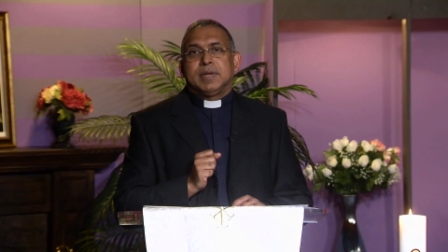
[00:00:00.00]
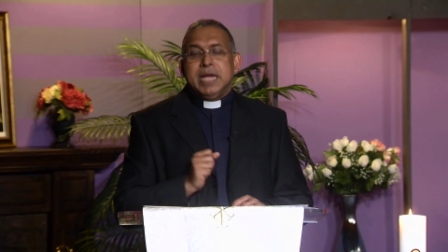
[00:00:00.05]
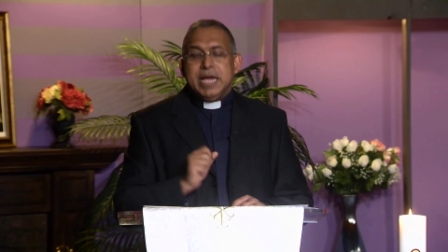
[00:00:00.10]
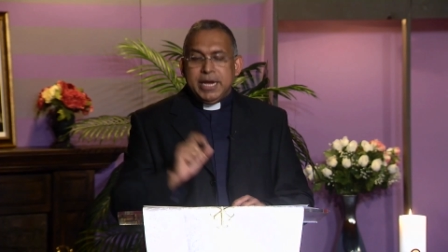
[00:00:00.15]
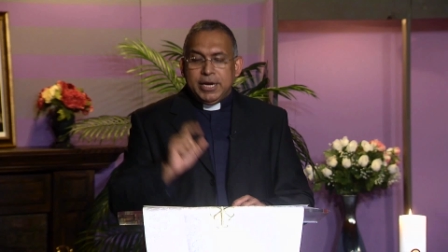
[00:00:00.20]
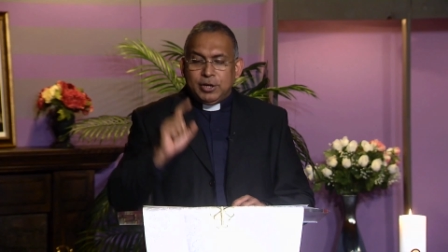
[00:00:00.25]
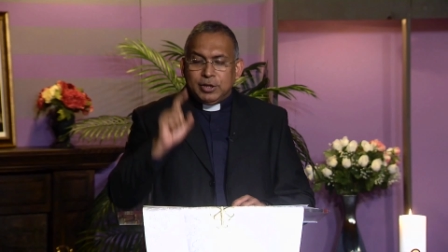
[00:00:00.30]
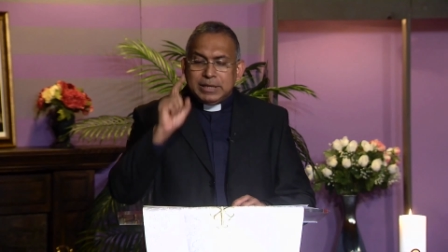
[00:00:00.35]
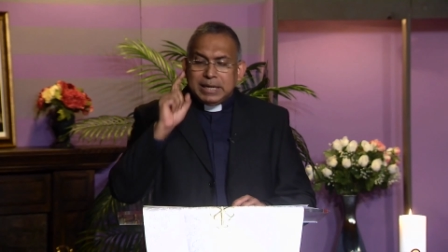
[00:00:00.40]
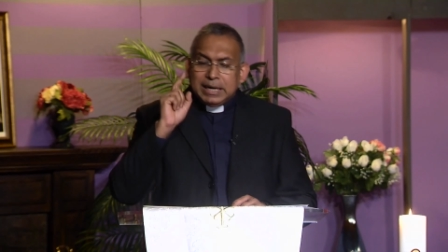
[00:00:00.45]

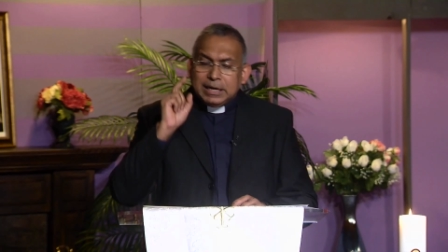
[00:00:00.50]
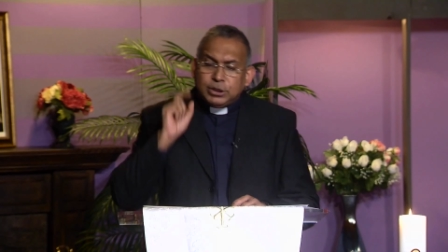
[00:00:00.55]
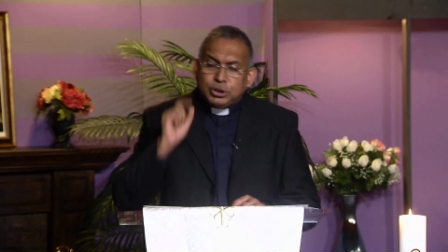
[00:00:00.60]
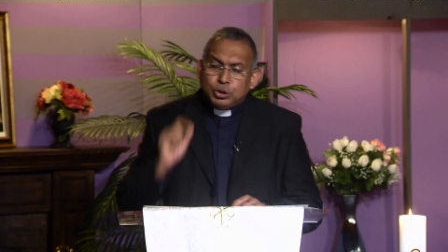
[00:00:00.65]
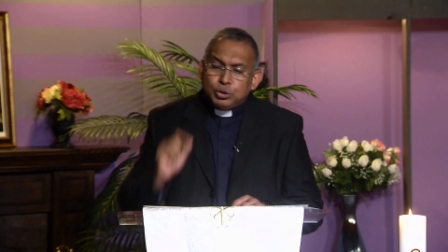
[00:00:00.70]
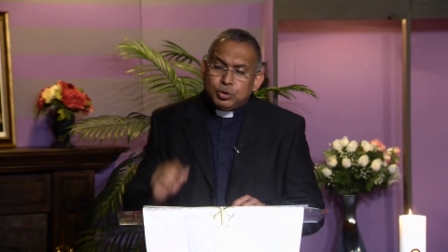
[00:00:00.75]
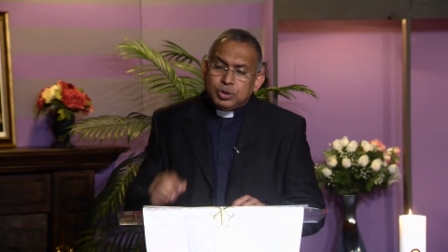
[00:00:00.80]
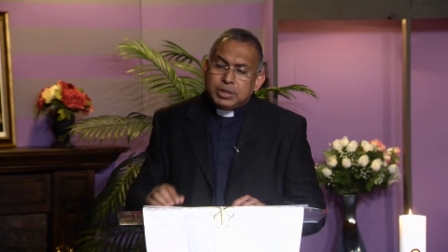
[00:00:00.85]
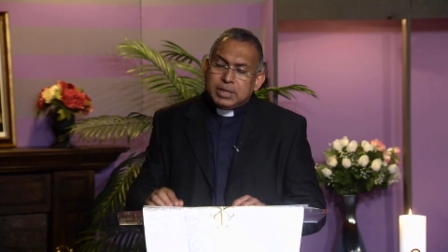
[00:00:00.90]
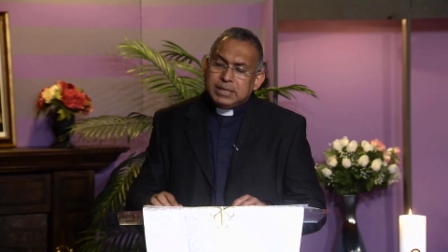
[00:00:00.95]
You know, there are
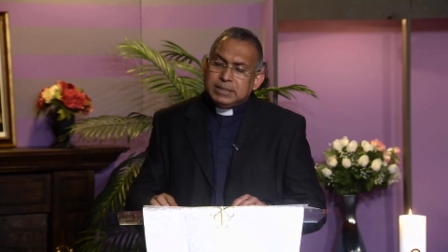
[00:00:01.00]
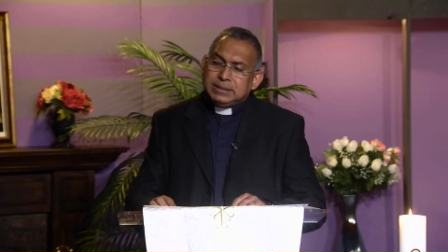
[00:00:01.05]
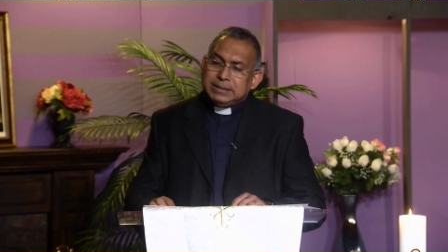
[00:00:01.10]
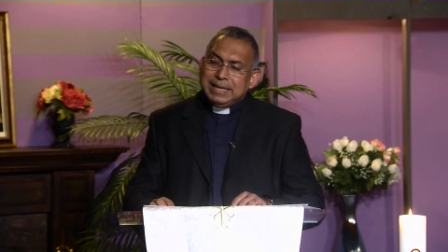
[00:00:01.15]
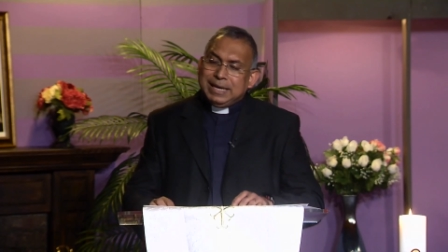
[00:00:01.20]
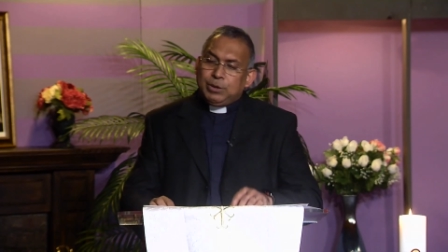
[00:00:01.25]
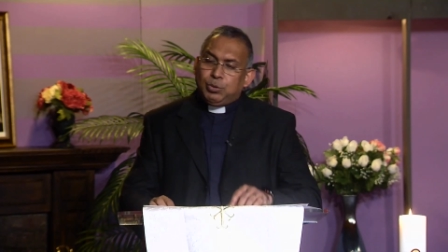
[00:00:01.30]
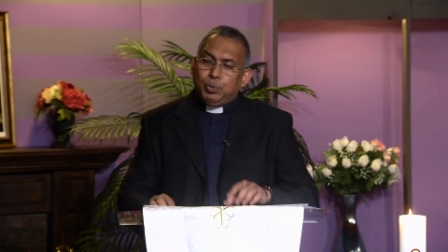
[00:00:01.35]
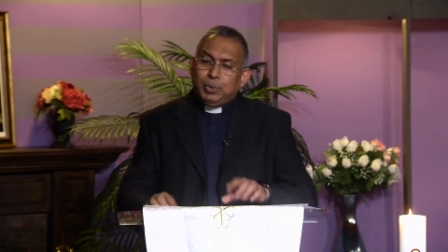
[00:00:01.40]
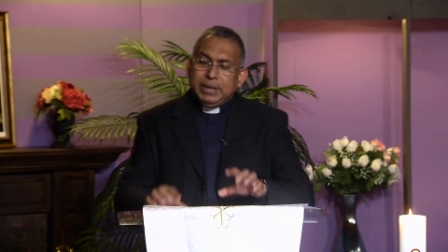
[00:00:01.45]
two things
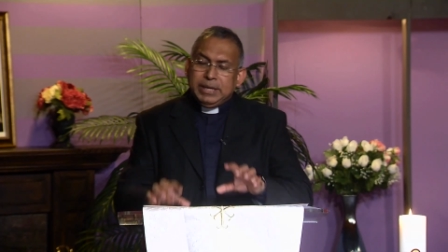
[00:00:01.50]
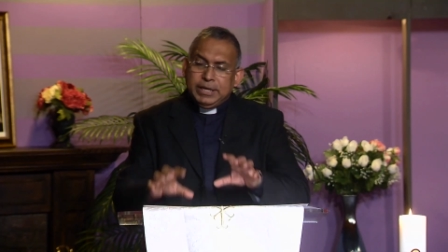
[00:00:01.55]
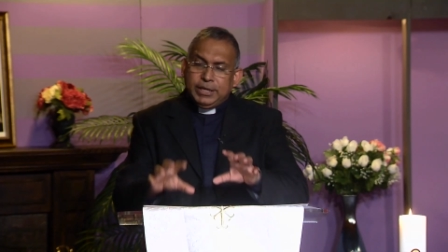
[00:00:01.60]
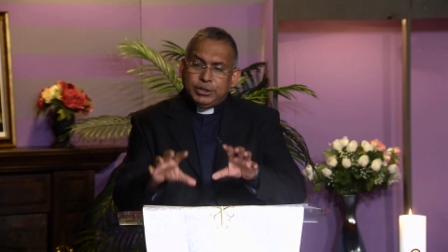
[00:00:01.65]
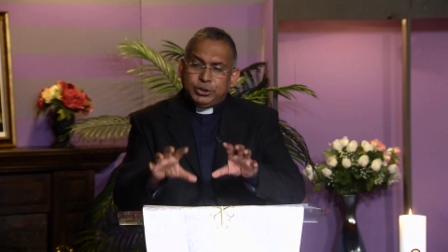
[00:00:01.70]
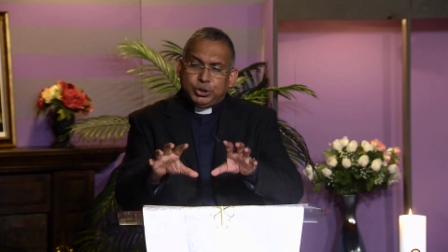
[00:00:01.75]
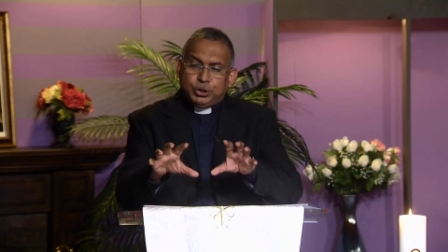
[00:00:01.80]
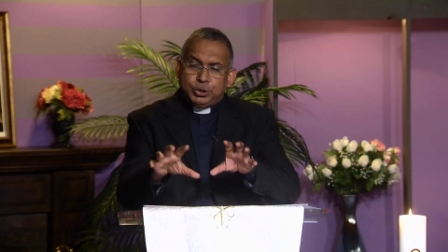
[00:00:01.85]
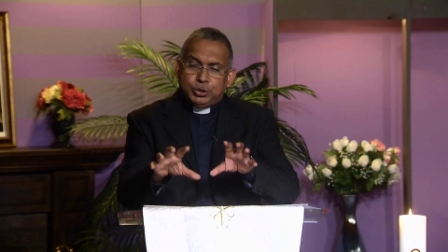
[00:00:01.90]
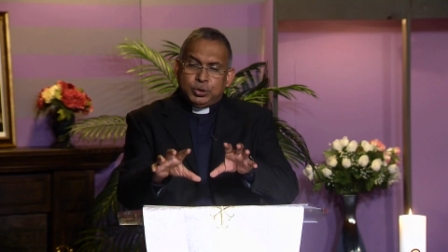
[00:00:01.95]
that we
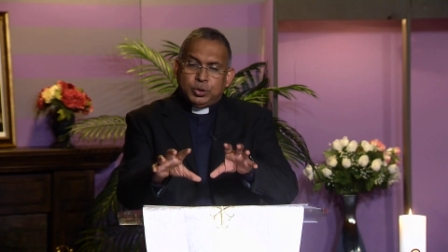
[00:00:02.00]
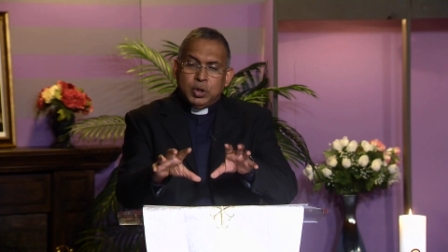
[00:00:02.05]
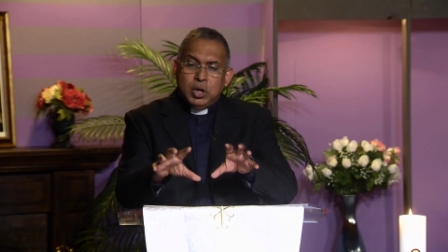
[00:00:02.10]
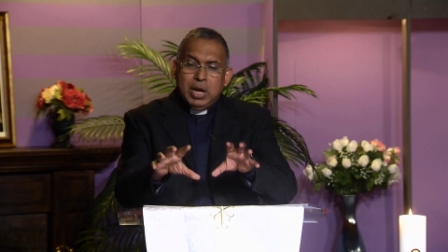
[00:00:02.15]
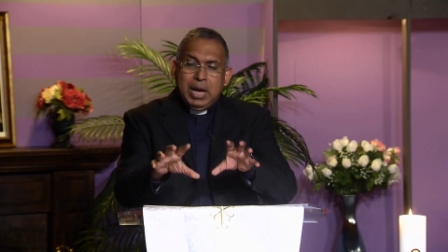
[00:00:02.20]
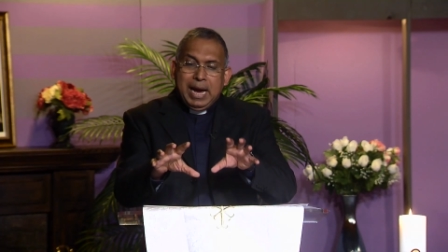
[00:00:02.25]
need to,